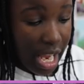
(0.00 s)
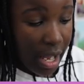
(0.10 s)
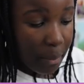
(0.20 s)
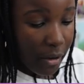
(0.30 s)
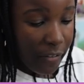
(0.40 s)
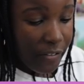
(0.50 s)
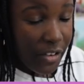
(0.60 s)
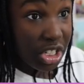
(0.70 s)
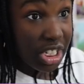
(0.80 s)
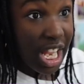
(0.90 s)
that and more
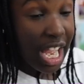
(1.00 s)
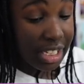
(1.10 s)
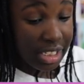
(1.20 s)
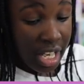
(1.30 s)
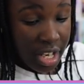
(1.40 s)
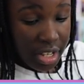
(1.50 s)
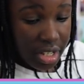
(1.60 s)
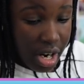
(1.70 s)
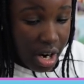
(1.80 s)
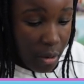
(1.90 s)
fish tanks, you
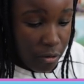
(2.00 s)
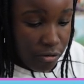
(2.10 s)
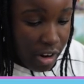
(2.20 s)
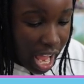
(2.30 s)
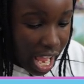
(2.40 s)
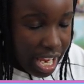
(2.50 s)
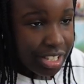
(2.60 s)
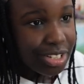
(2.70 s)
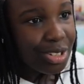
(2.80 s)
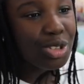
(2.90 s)
know,
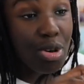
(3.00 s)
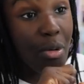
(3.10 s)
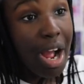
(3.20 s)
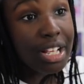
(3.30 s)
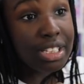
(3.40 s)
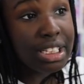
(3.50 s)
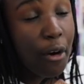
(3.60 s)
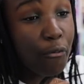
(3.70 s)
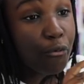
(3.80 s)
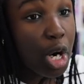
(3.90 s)
rides. So it's like
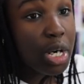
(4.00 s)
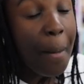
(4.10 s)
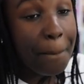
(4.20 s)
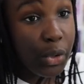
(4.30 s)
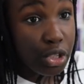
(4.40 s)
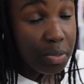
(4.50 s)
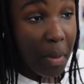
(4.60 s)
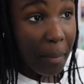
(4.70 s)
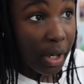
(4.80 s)
a fun amusement